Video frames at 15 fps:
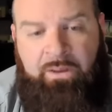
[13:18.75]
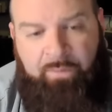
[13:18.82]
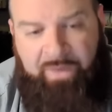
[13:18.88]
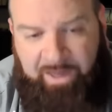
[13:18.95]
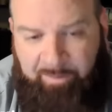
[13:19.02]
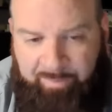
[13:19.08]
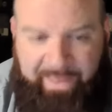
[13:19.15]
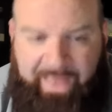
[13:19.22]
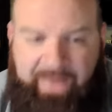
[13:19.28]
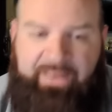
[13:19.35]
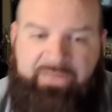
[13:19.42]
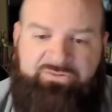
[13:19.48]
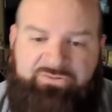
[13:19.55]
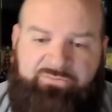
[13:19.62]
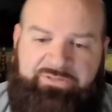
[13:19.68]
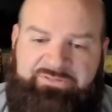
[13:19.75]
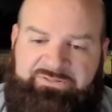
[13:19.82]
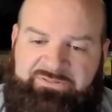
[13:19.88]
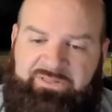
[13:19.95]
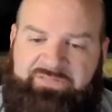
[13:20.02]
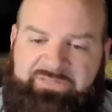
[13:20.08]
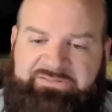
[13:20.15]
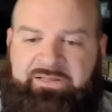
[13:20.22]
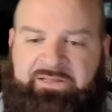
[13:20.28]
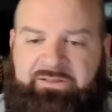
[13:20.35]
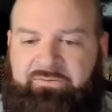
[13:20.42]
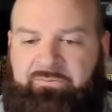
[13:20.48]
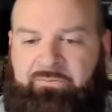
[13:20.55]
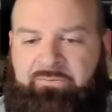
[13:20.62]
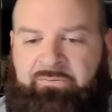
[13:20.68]
We got to pad Angel Reese. So let's take a
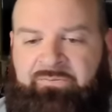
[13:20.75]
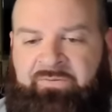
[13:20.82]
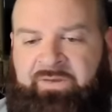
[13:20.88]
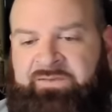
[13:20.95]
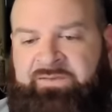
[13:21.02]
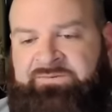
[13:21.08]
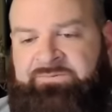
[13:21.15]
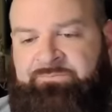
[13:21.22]
look real fast.